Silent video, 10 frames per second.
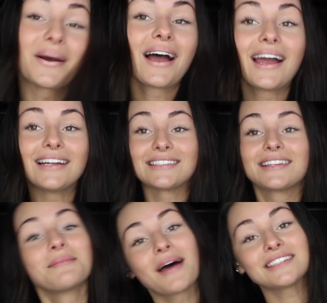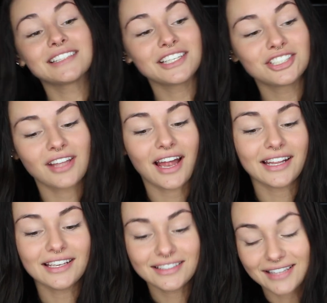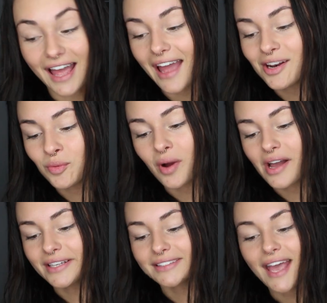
But the message that he sent was,